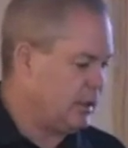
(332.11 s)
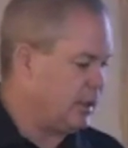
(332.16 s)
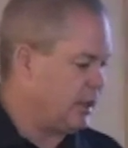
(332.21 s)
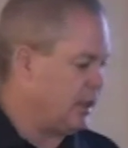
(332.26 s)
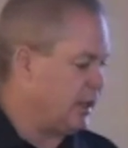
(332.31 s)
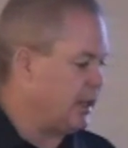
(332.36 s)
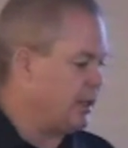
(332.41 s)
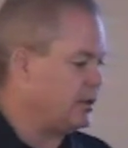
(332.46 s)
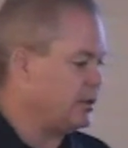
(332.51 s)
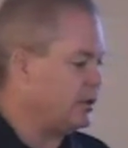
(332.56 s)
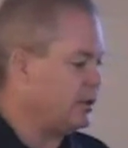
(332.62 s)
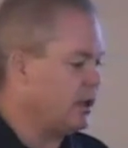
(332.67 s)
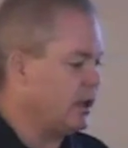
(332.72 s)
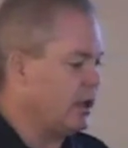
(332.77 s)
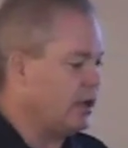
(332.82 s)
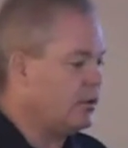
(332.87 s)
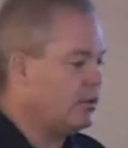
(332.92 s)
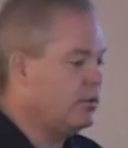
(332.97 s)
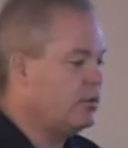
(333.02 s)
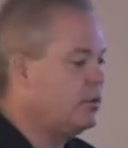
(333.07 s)
And
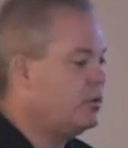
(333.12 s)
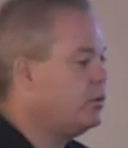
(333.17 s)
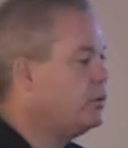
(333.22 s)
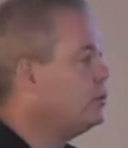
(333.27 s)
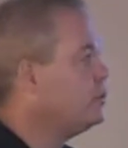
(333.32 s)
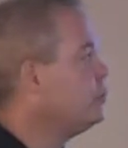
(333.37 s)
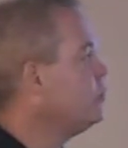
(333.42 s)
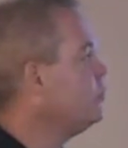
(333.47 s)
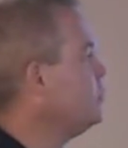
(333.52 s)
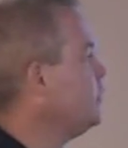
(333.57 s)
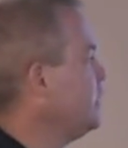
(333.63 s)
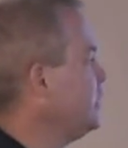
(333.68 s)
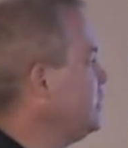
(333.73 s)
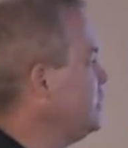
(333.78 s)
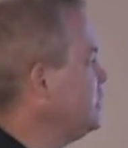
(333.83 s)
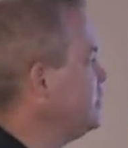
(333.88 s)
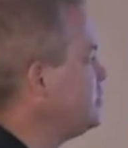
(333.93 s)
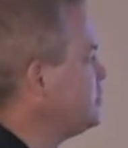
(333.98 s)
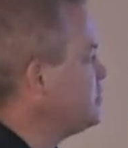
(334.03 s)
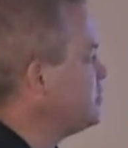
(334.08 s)
they
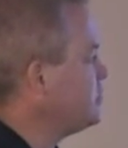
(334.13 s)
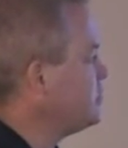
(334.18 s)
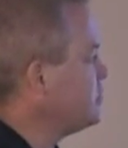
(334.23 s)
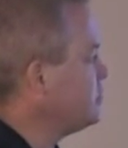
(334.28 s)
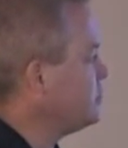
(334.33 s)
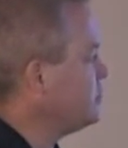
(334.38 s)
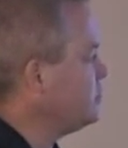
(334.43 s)
teach